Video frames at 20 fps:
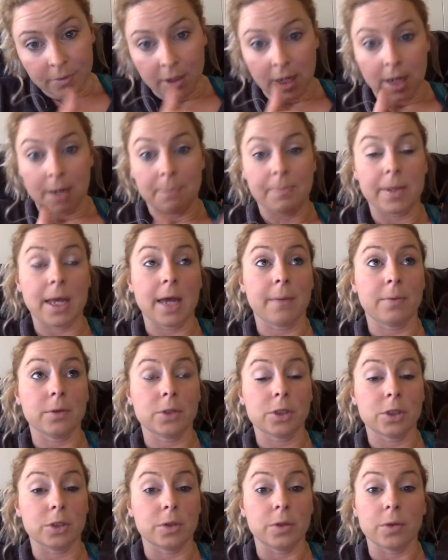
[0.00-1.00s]
and be able
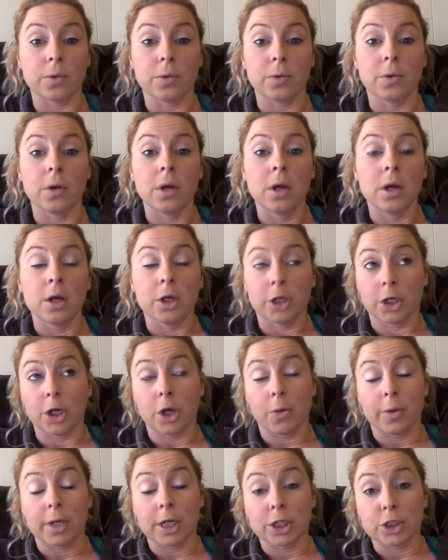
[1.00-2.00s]
to, you
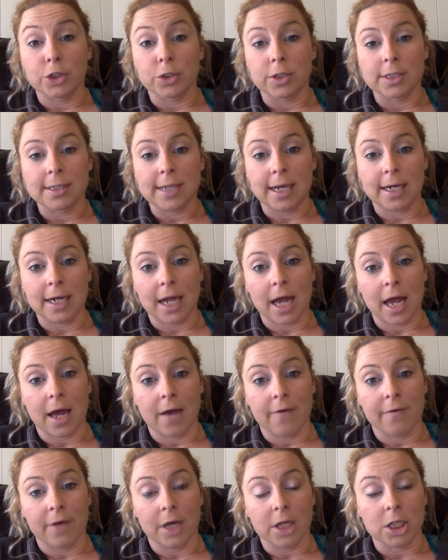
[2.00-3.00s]
know, when I do decide to
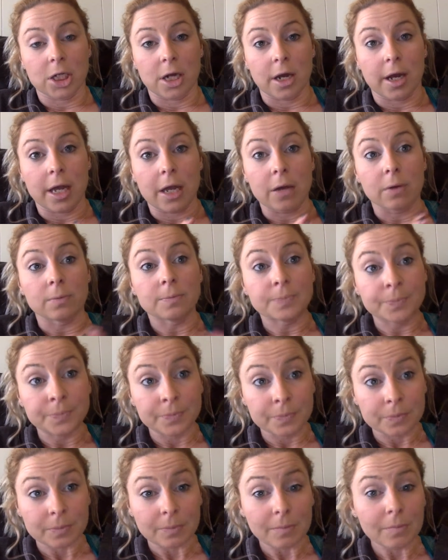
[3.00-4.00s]
have a child,
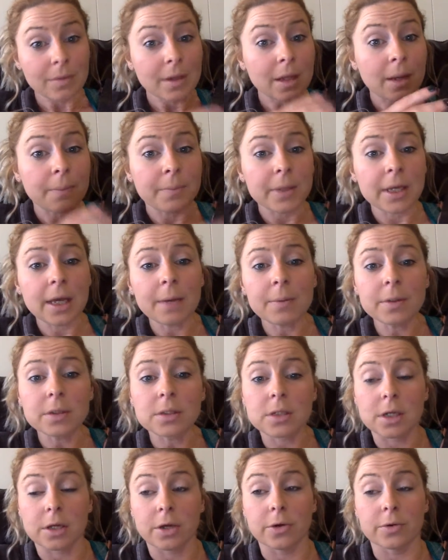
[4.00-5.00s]
be able
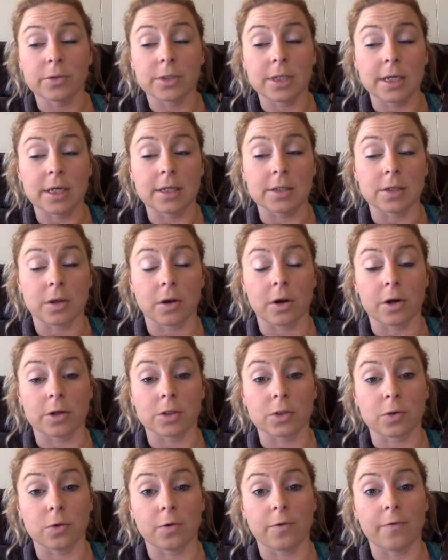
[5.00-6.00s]
to go to his or her
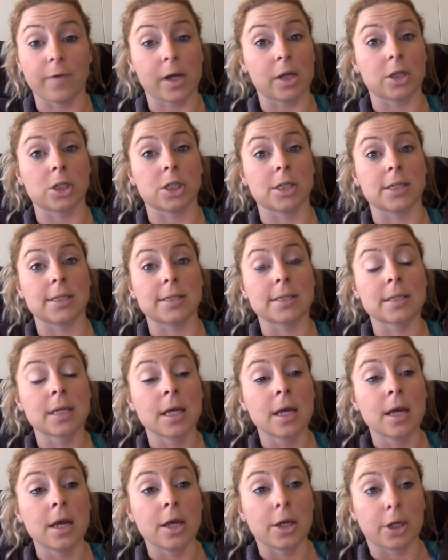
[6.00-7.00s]
school functions,
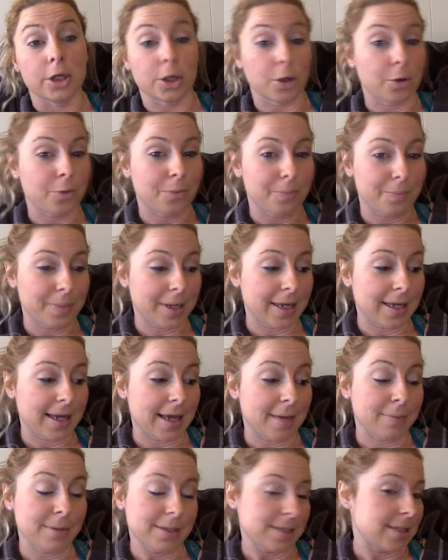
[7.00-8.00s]
you know, being
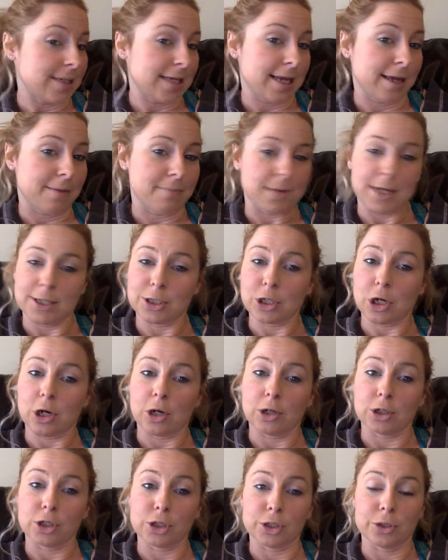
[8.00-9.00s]
able to take my
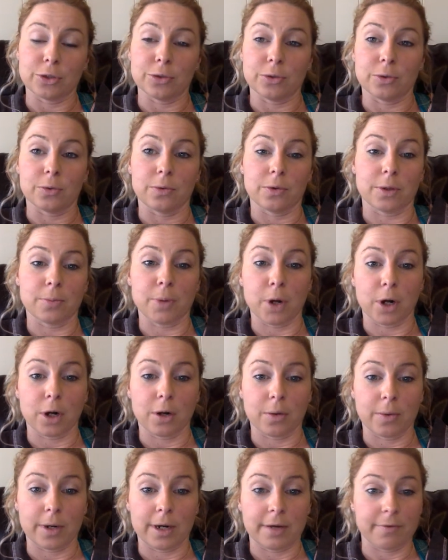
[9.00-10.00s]
dog to the
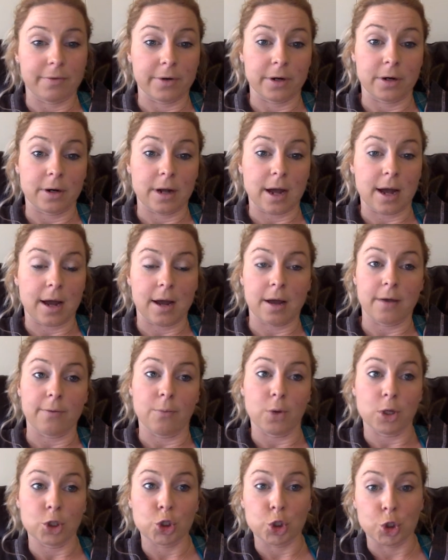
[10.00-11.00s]
park whenever I
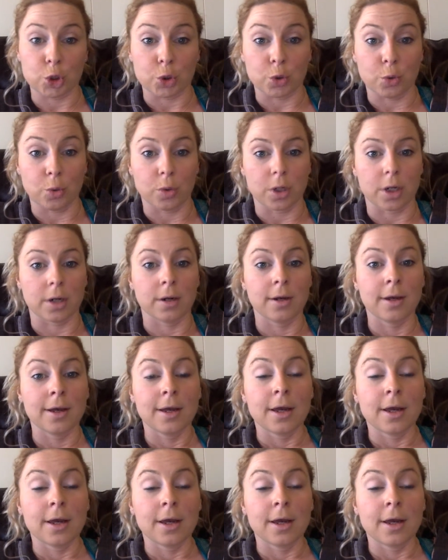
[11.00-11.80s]
want to, or,